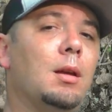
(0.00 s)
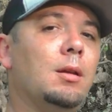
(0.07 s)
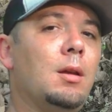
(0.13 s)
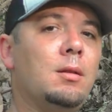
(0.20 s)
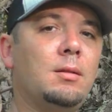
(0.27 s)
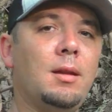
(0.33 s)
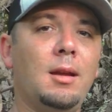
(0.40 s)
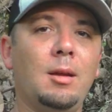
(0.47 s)

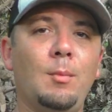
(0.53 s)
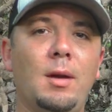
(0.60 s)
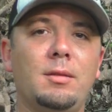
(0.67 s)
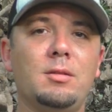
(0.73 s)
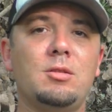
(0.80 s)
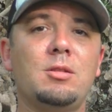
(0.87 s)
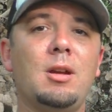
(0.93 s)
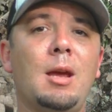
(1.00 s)
Another thing about
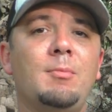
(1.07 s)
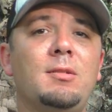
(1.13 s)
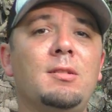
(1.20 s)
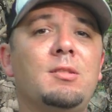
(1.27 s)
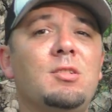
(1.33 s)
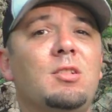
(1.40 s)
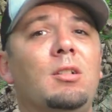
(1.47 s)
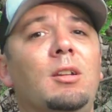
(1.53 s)
the straps
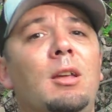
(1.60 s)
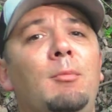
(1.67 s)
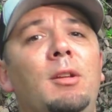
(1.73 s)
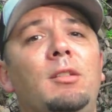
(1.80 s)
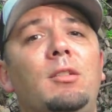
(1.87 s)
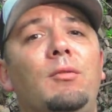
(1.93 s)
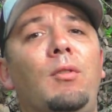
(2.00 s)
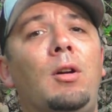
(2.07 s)
is you're
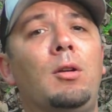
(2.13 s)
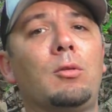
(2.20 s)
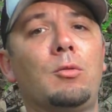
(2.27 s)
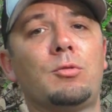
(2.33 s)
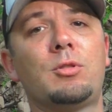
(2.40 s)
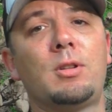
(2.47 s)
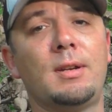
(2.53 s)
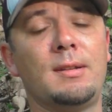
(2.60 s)
limited to
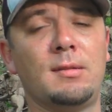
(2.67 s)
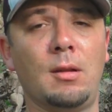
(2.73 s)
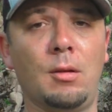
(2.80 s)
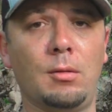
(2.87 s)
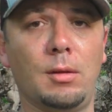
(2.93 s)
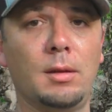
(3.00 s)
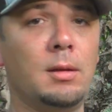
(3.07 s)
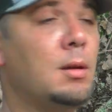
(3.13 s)
vertical trees
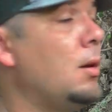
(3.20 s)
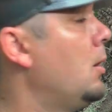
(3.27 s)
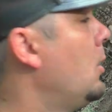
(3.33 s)
only.